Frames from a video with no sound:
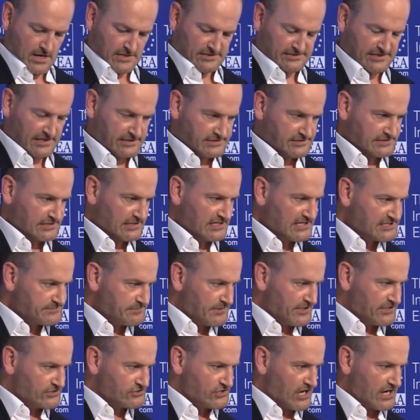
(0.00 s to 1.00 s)
Since the
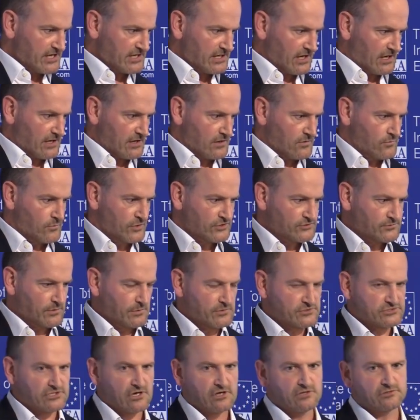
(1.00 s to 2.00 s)
Lisbon Agenda, which
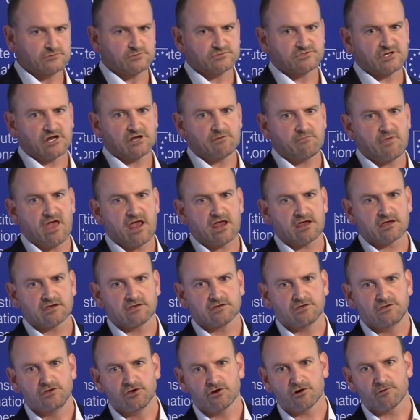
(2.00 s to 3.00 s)
we were told was going to make
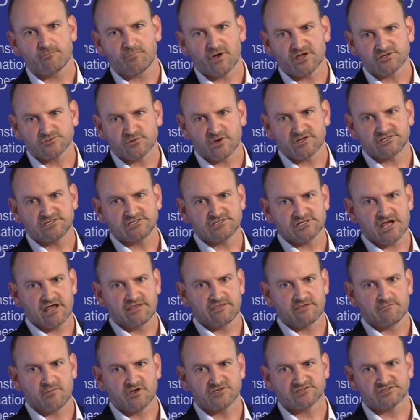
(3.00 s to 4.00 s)
Europe by
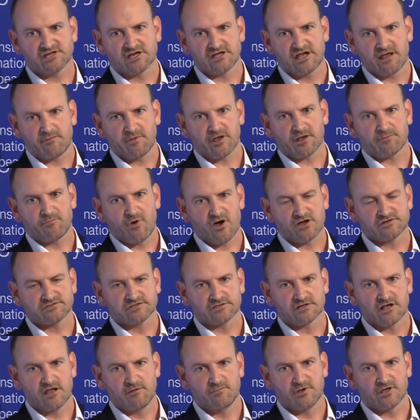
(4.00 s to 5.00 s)
2010 the most dynamic part
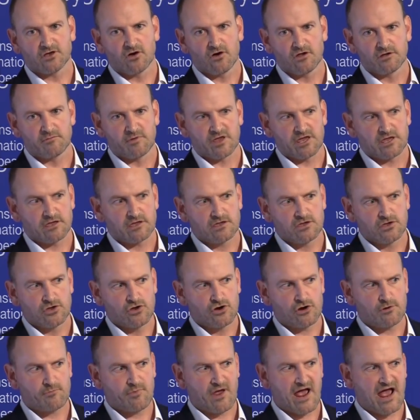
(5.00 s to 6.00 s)
of the global economy,
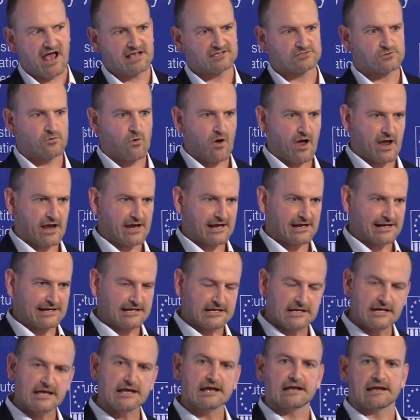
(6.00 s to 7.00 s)
Europe has quite
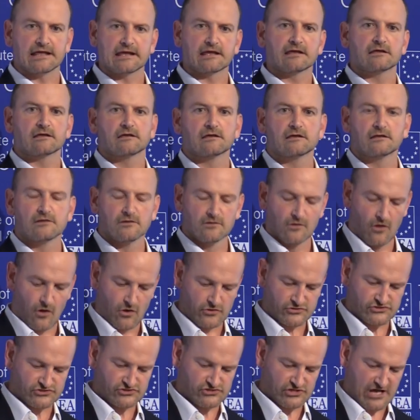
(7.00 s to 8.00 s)
clearly
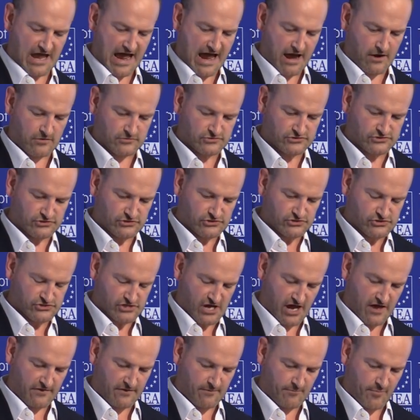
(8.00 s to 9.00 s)
lost out
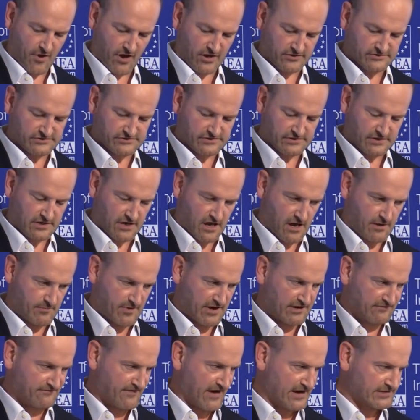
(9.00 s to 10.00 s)
to other parts of the
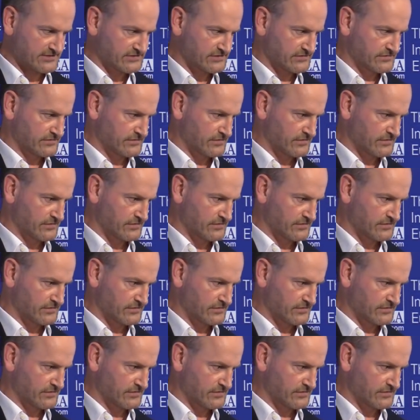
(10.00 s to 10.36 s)
globe. In fact,